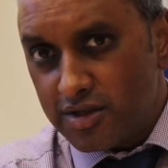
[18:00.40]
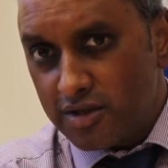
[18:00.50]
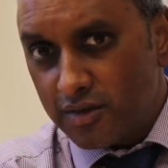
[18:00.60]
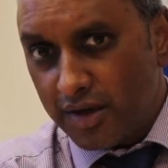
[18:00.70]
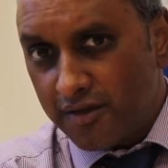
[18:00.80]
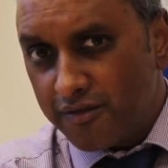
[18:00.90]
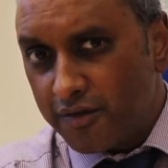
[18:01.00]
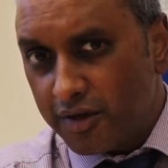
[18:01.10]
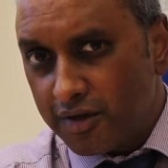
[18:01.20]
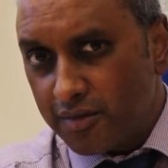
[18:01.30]
to do any
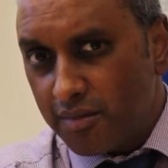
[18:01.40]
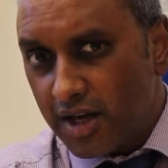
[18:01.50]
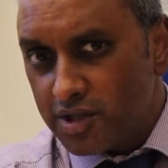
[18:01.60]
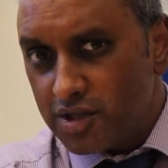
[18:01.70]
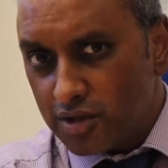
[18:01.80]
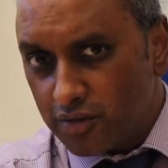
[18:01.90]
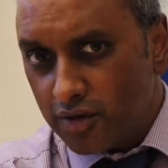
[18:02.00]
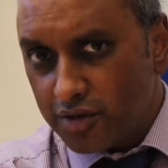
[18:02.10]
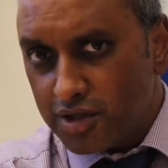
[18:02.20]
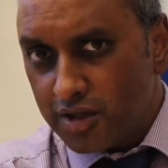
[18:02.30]
further major
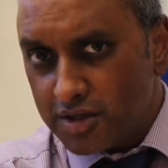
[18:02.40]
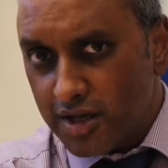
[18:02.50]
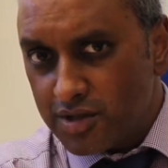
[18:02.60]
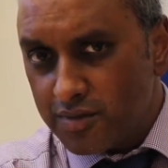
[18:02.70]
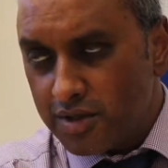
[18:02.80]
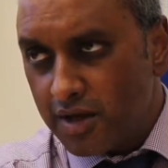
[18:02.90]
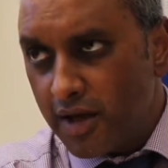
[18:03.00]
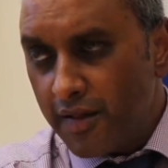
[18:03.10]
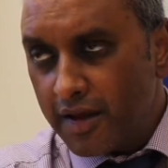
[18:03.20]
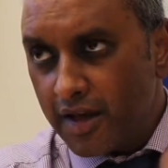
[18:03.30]
neurological assessment.
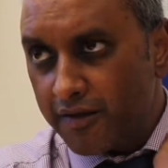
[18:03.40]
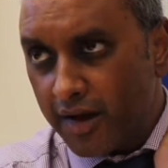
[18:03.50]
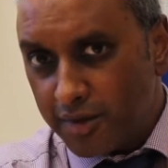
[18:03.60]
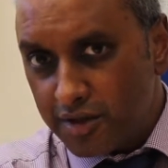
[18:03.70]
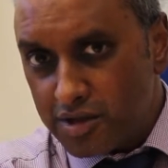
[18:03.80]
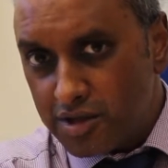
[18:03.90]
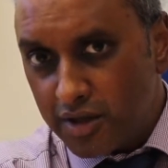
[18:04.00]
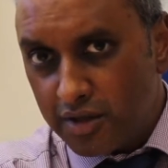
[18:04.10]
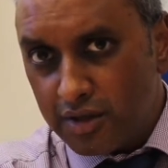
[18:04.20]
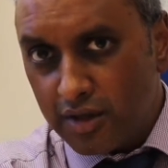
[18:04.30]
If I'm
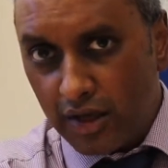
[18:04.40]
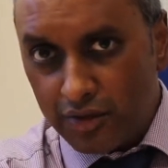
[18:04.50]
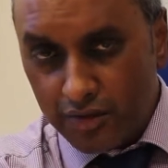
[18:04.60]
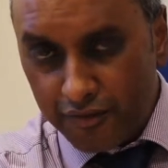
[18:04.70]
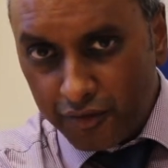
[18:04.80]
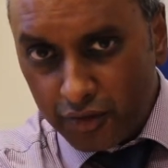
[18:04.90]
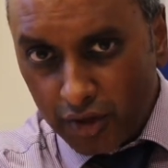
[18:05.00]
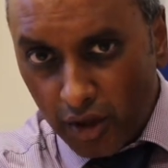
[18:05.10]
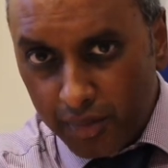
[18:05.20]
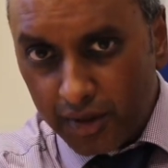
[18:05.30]
concerned, I'll do a full
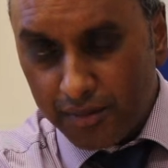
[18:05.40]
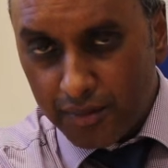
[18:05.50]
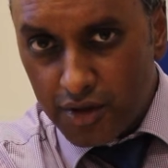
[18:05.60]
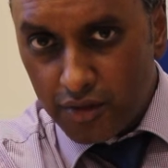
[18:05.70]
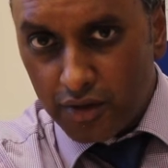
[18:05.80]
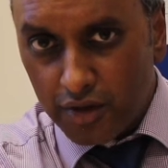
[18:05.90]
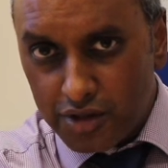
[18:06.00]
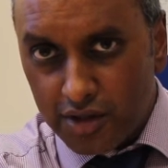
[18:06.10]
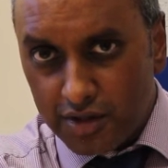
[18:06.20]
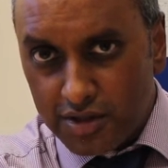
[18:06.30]
upper limb
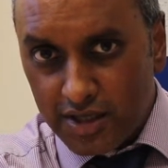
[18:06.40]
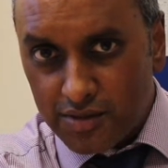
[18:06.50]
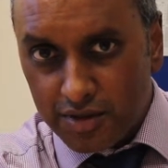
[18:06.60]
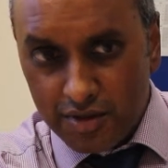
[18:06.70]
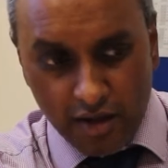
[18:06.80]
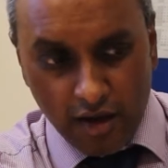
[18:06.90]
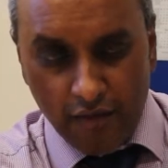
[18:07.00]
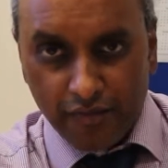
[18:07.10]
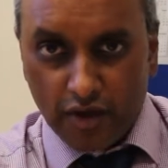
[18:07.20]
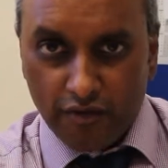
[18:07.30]
neurological assessment
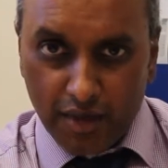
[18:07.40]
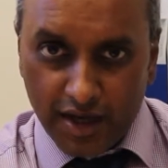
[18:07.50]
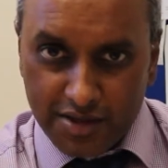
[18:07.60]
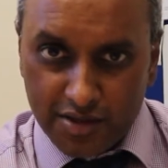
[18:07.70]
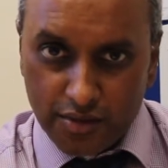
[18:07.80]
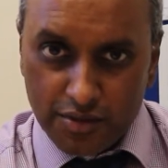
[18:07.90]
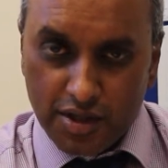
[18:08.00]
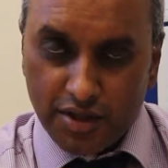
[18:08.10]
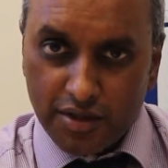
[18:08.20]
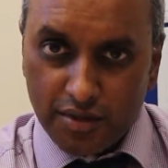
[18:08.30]
of myotomes
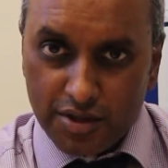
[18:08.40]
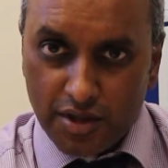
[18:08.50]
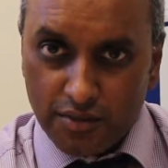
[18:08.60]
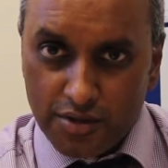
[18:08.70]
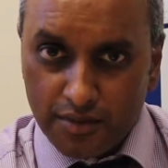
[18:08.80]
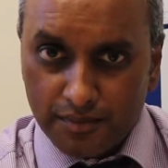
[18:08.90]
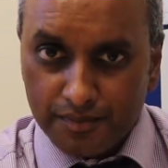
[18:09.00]
and dermatomes.